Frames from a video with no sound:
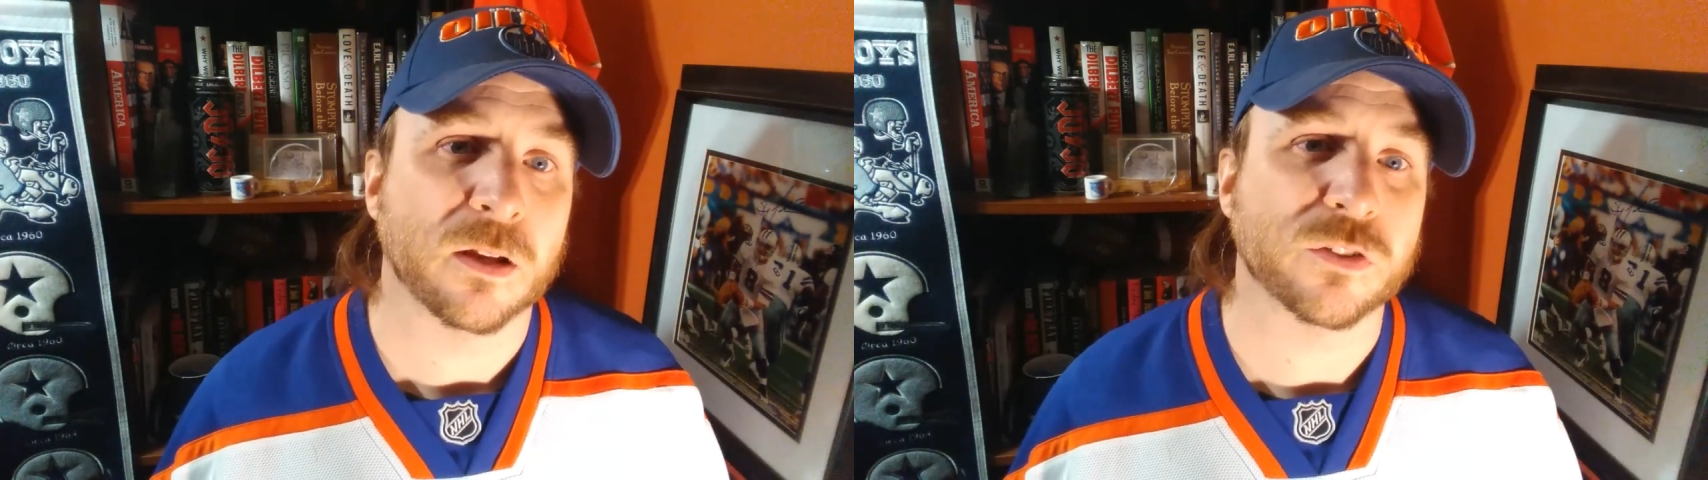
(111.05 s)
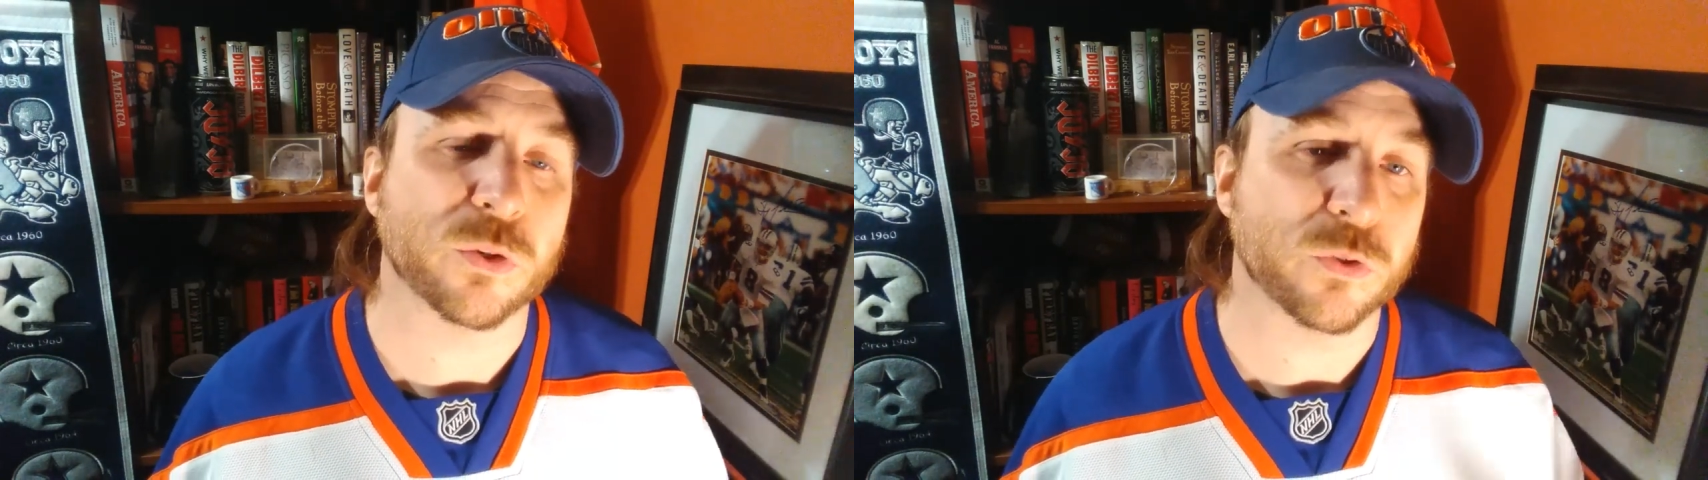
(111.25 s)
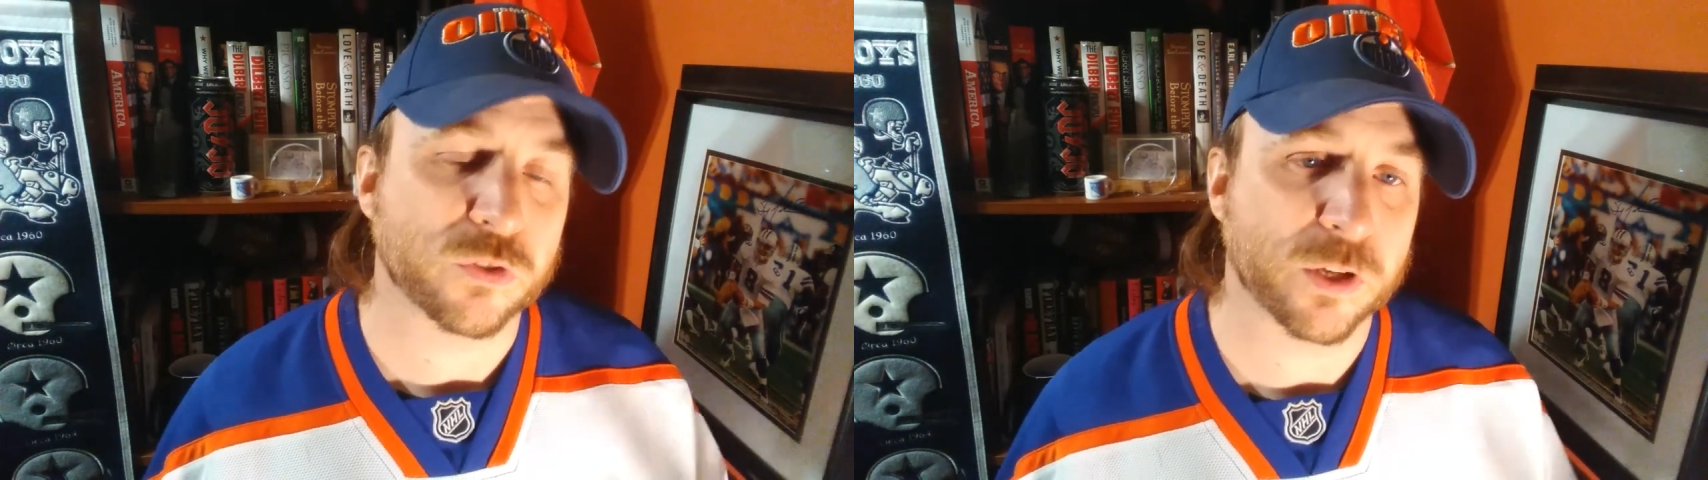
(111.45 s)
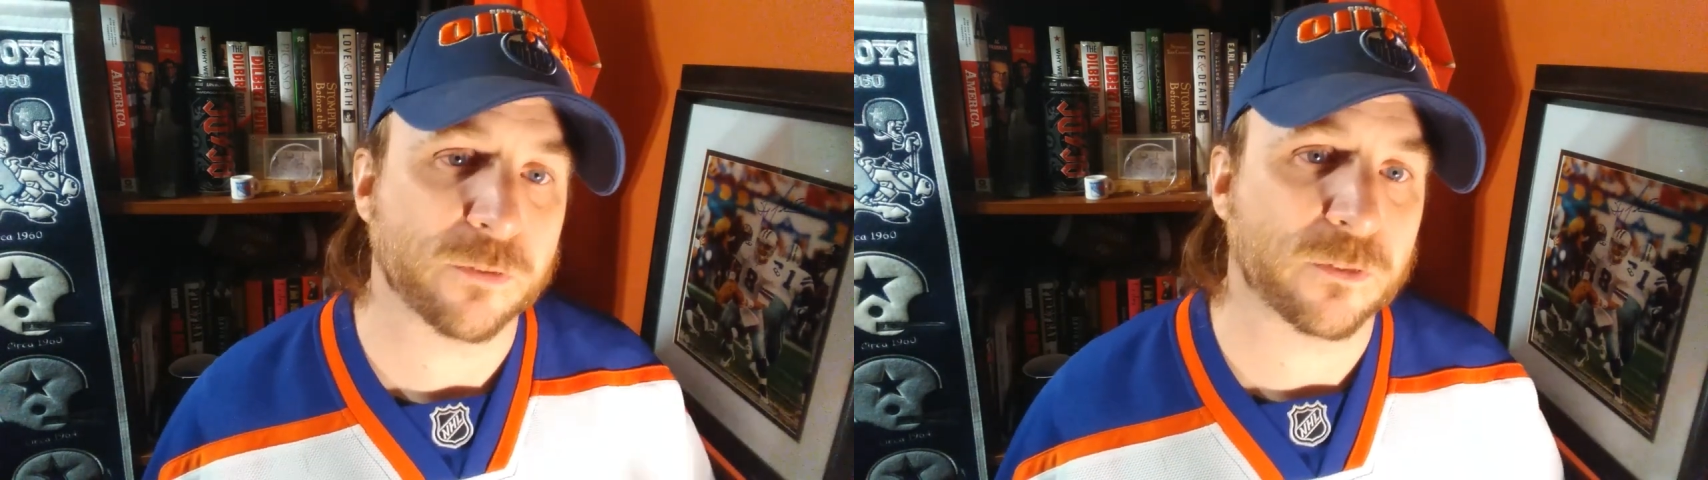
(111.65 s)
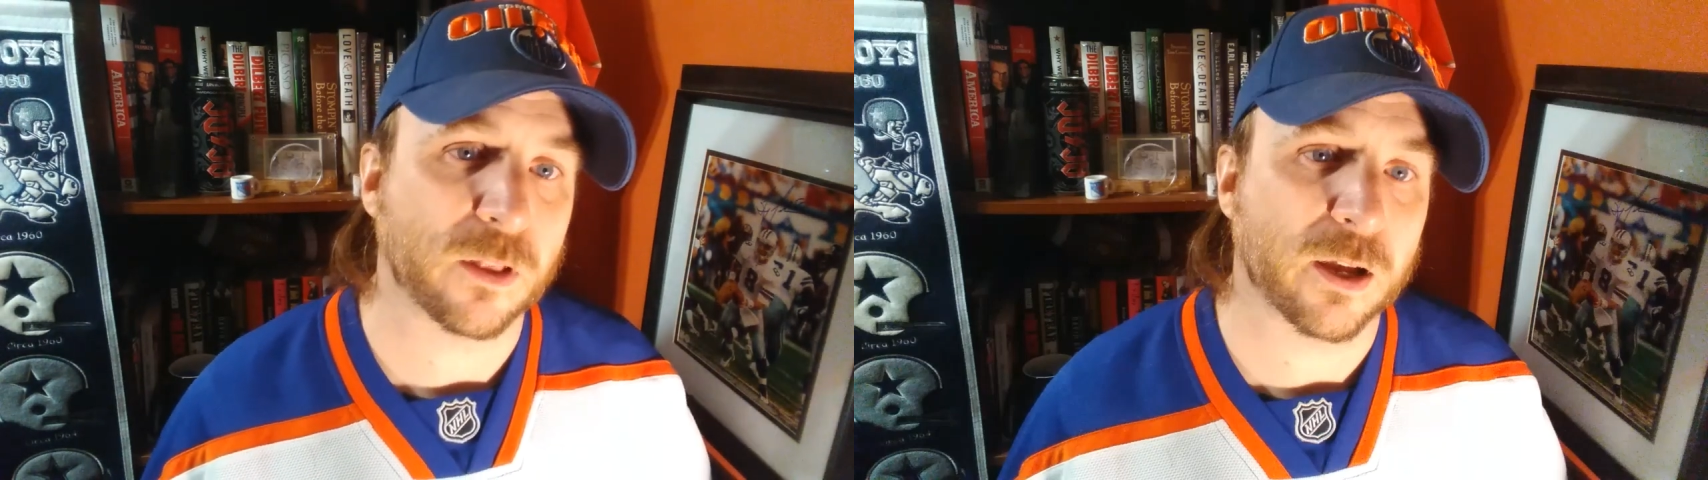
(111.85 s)
So they're
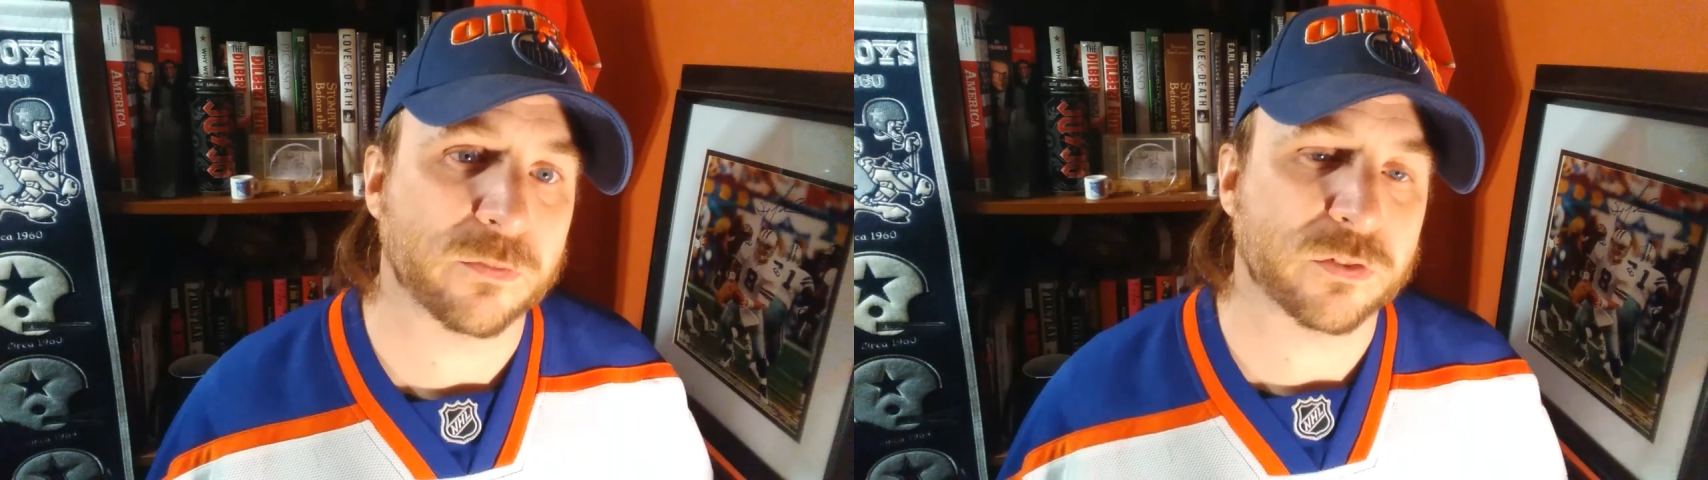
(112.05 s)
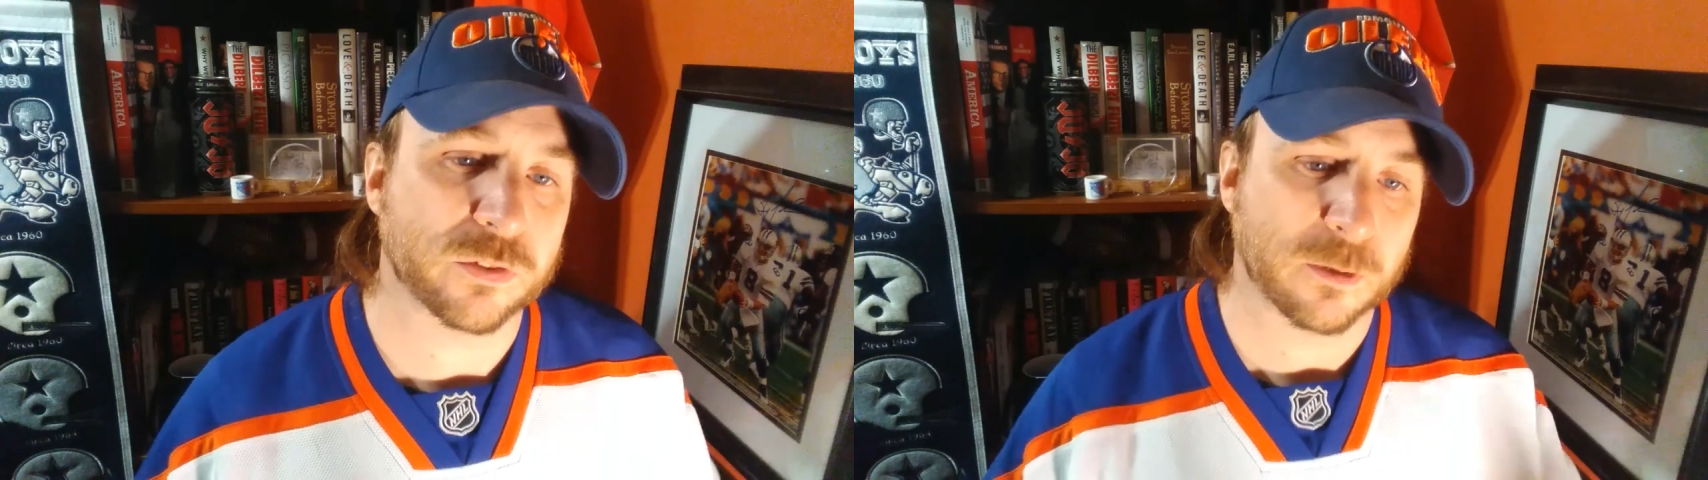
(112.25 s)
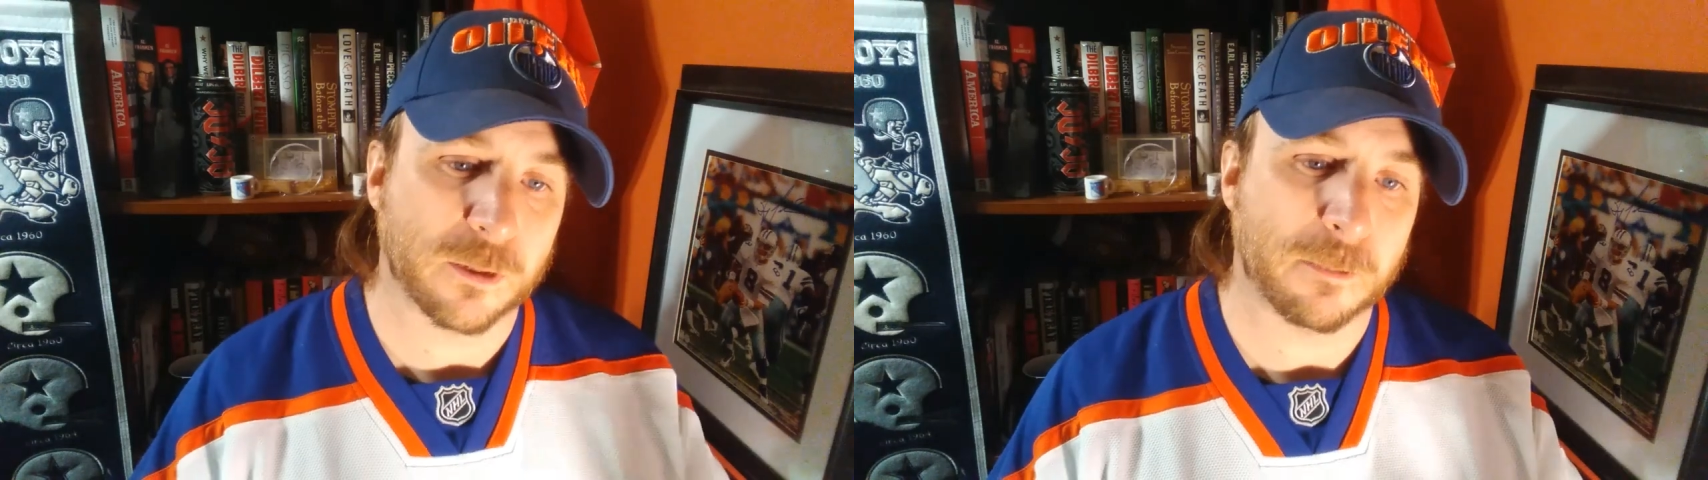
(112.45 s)
stiff gloves.